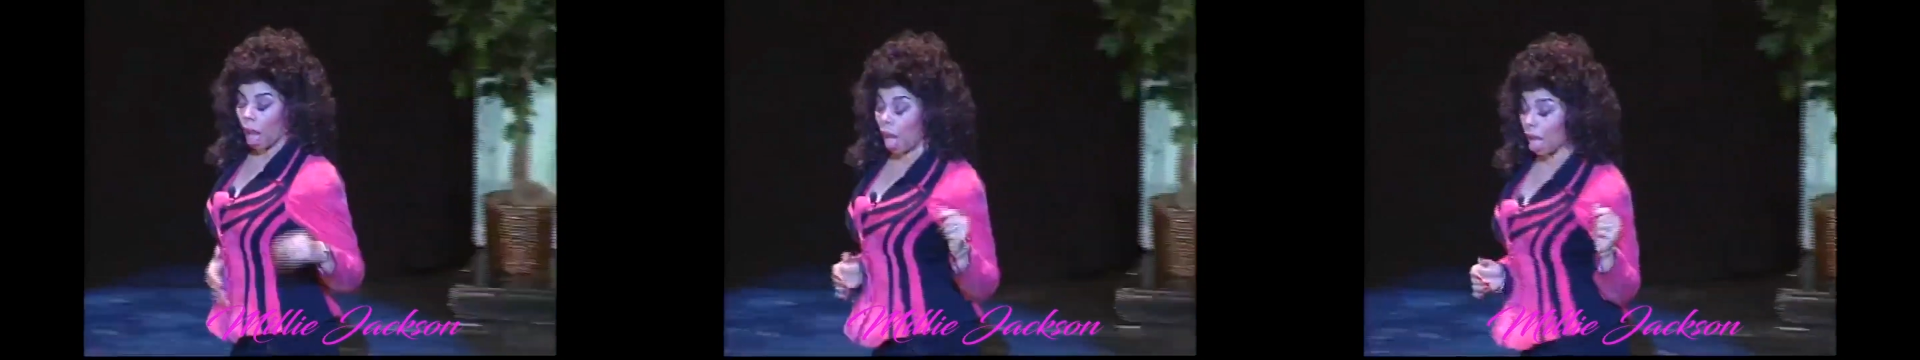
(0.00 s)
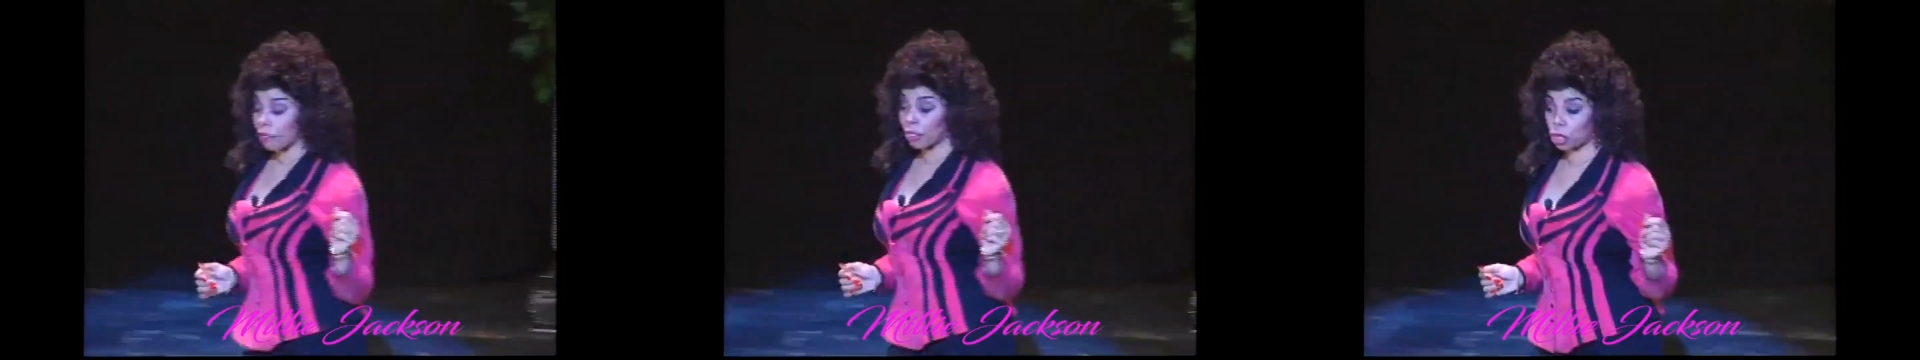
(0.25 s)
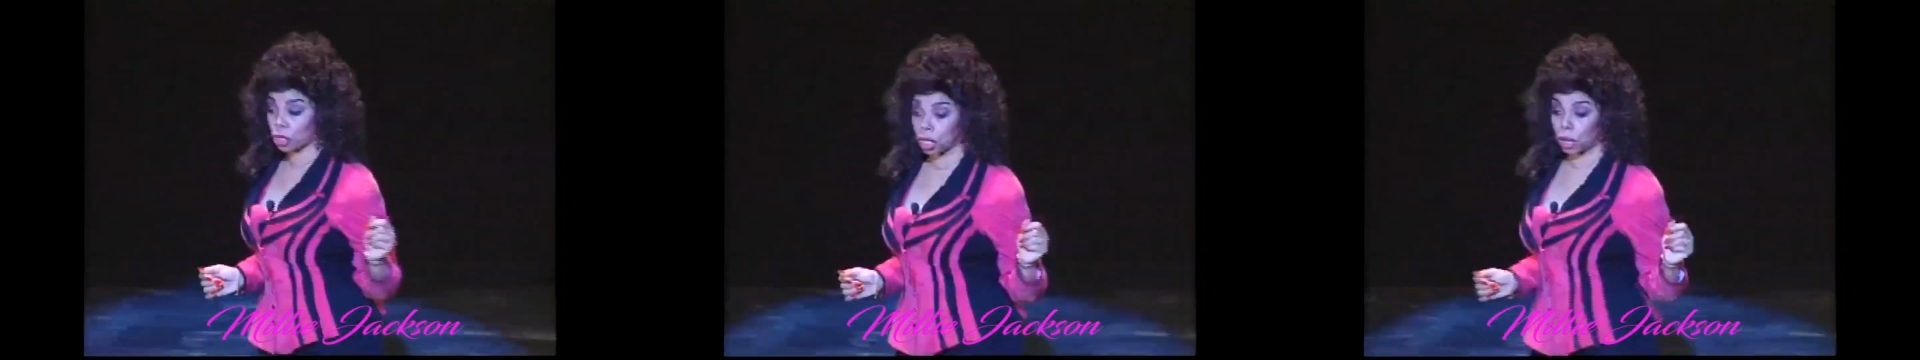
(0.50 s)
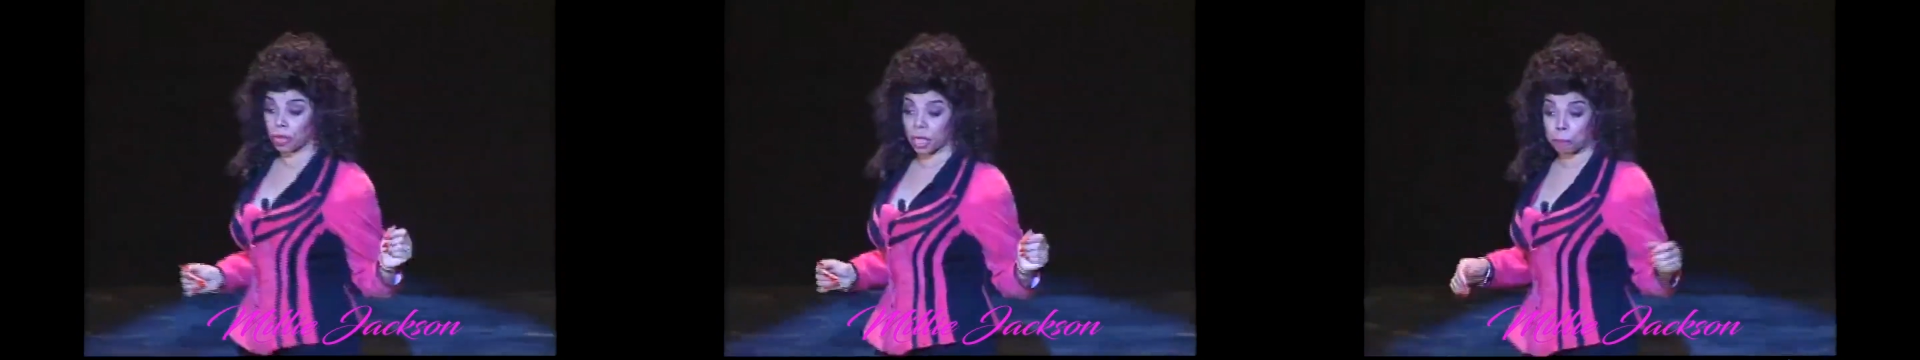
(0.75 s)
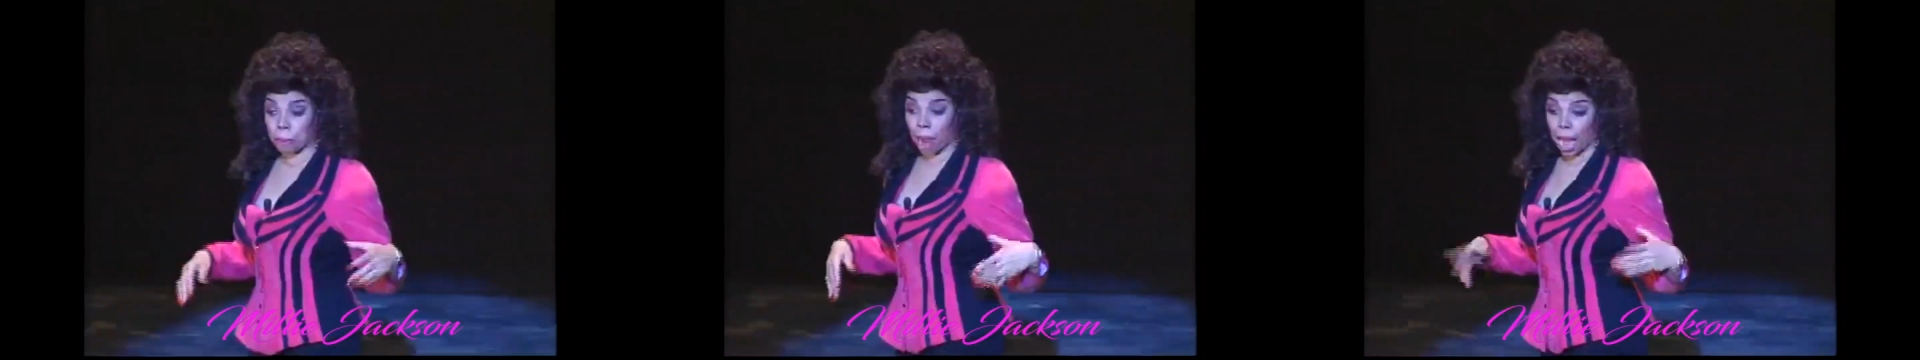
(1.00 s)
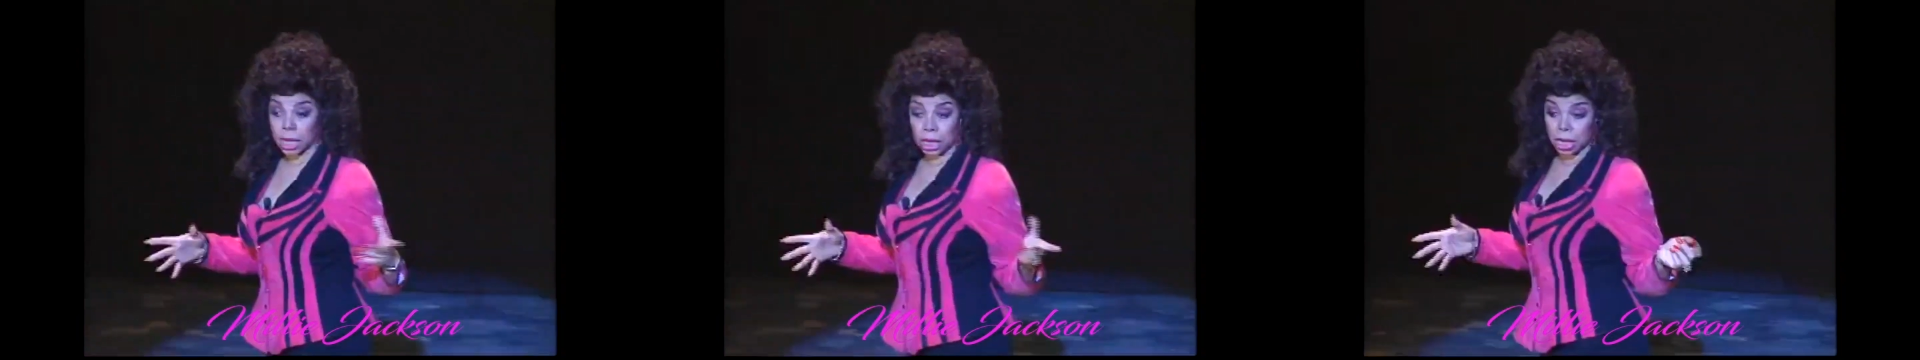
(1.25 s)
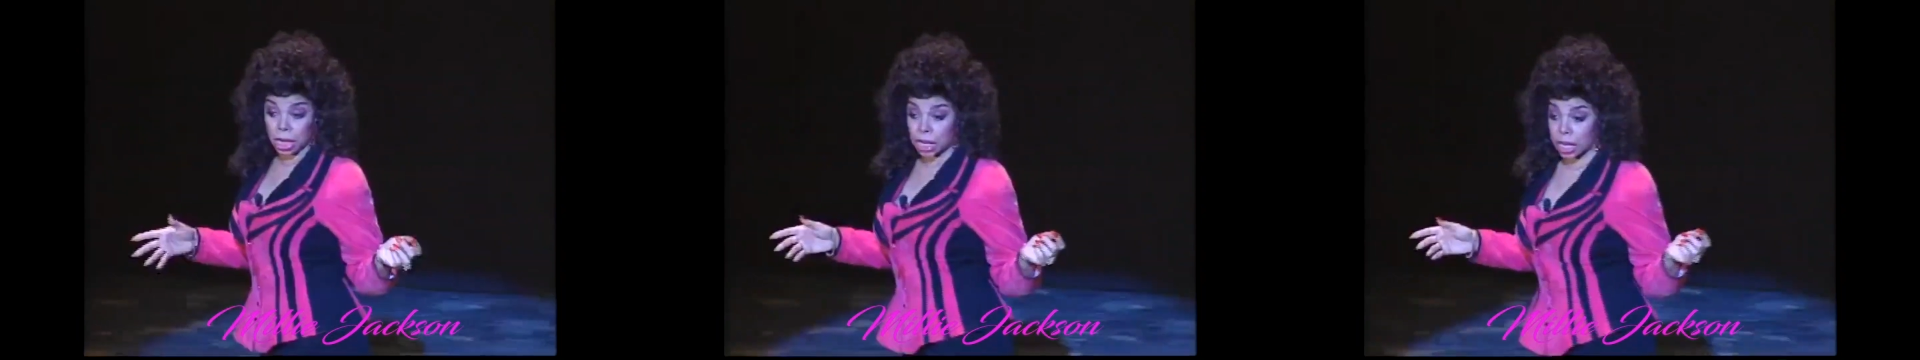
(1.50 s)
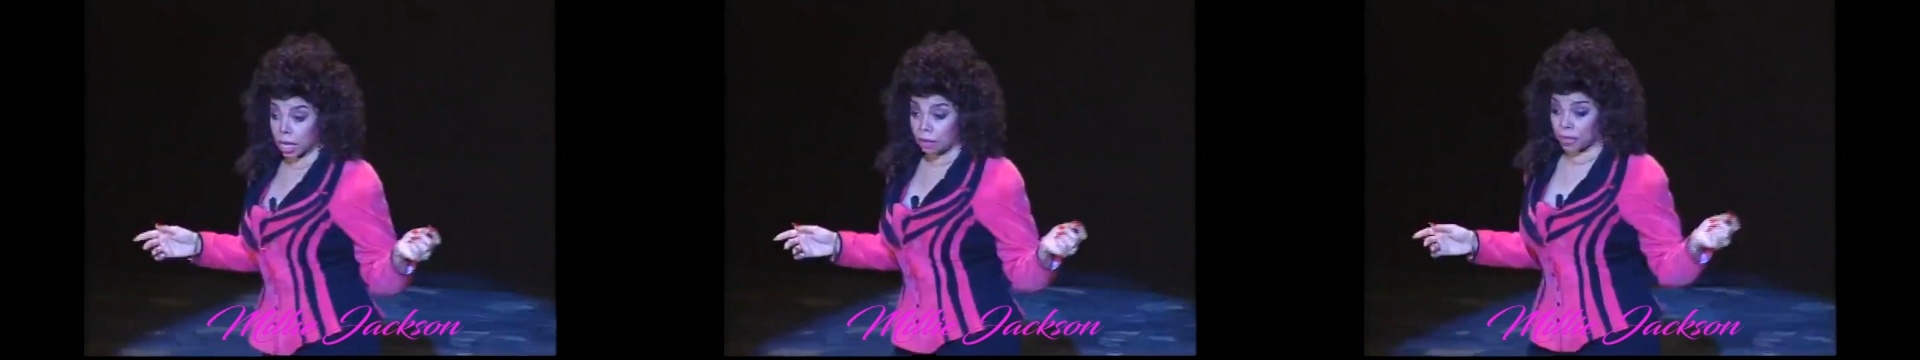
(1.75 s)
I have you to know that prior to
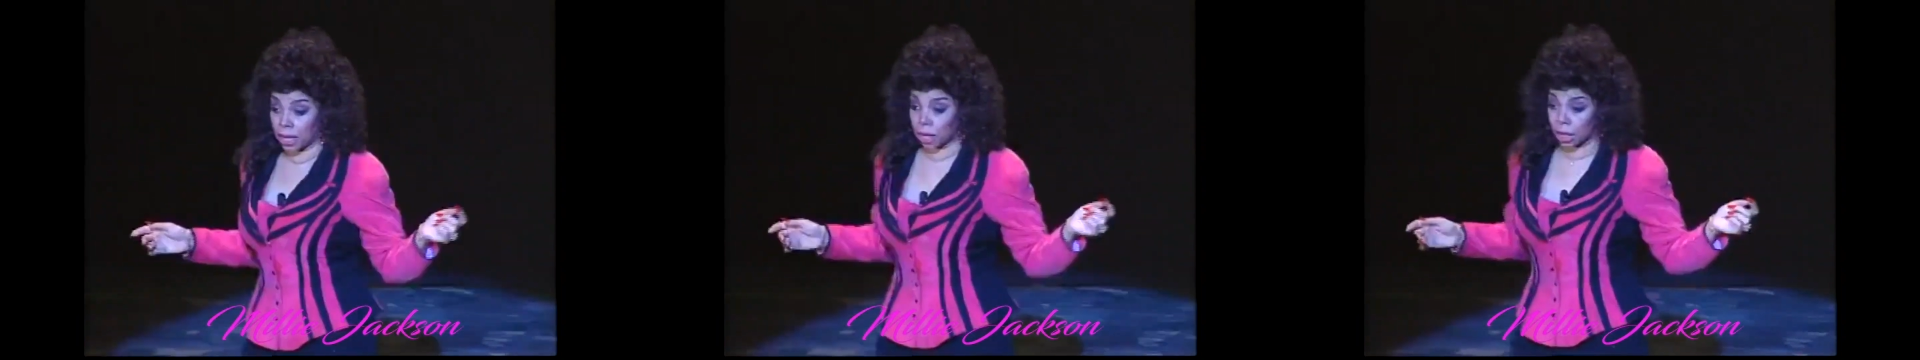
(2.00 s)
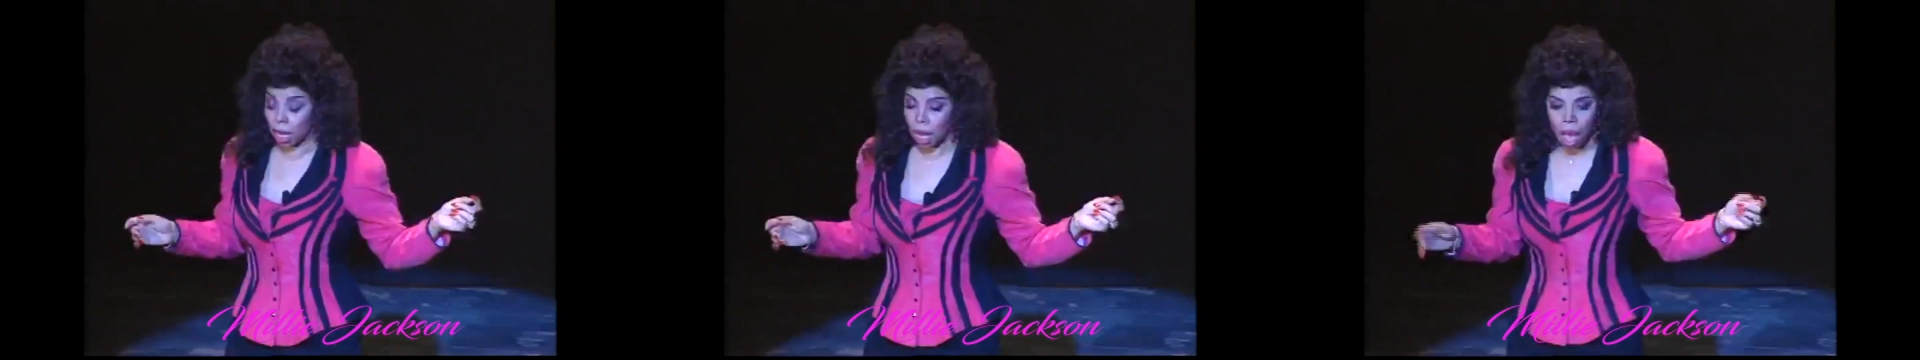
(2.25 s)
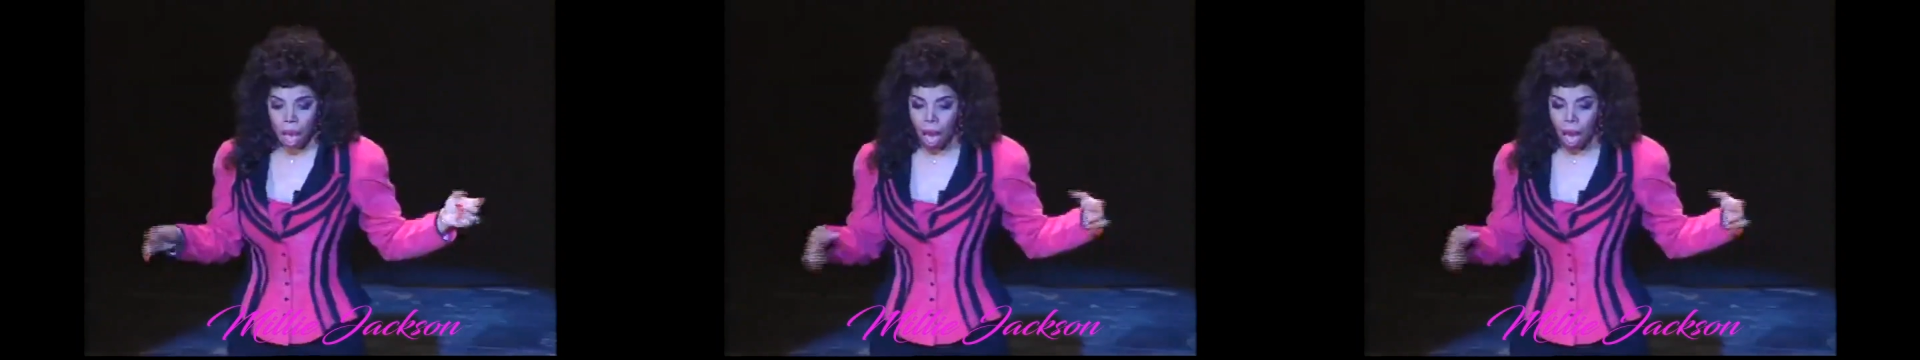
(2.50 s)
this evening,